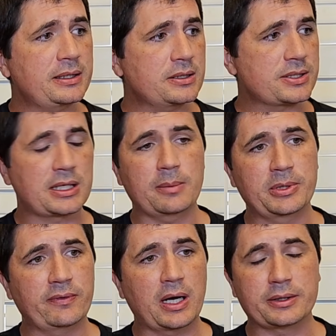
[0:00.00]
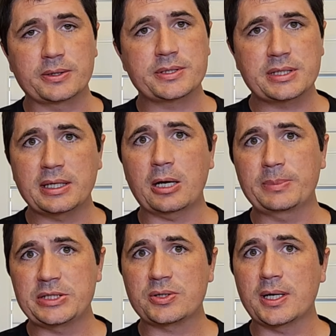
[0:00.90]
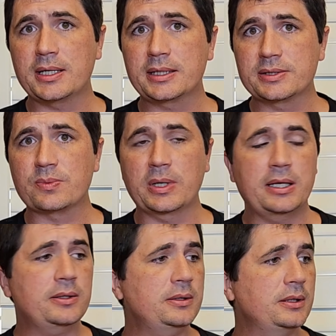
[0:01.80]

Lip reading: There's a couple of others that I'll be trying as well